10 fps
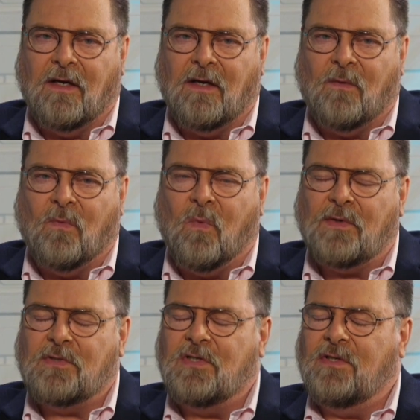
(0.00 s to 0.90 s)

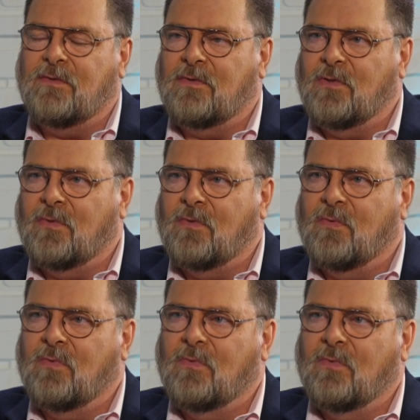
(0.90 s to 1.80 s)
what do you do
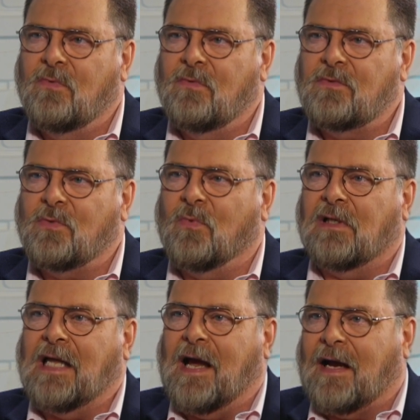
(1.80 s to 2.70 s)
to
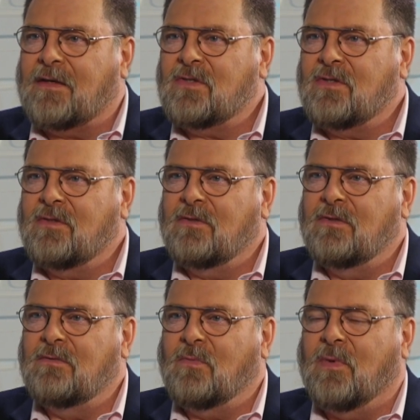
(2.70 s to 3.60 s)
relax?
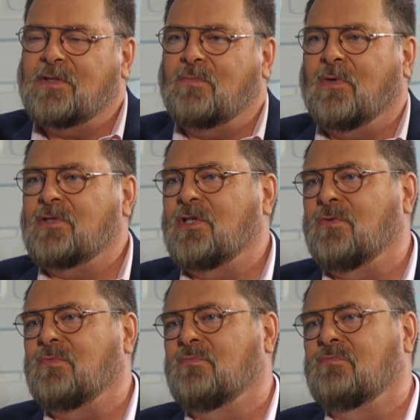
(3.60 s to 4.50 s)
What do
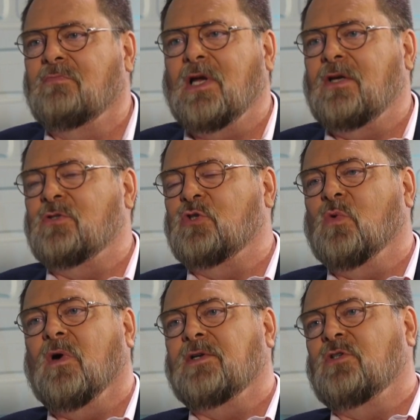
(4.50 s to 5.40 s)
you
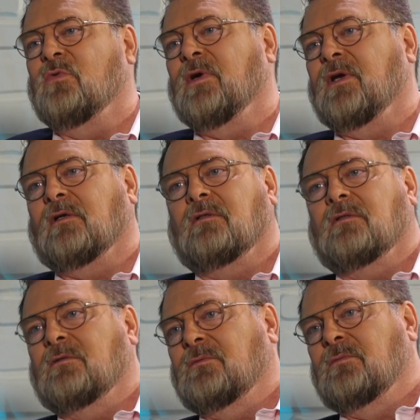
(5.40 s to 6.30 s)
enjoy doing,
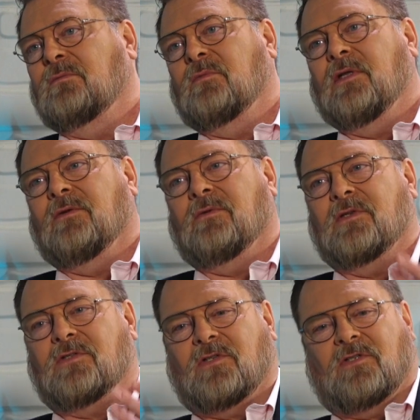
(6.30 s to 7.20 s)
whether
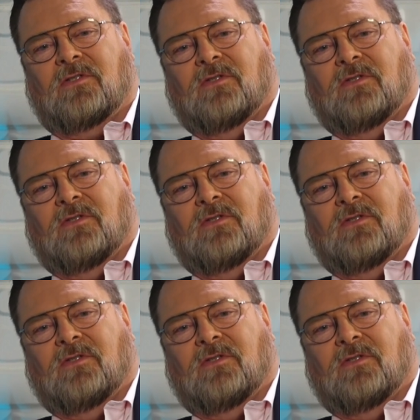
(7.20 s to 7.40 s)
it's,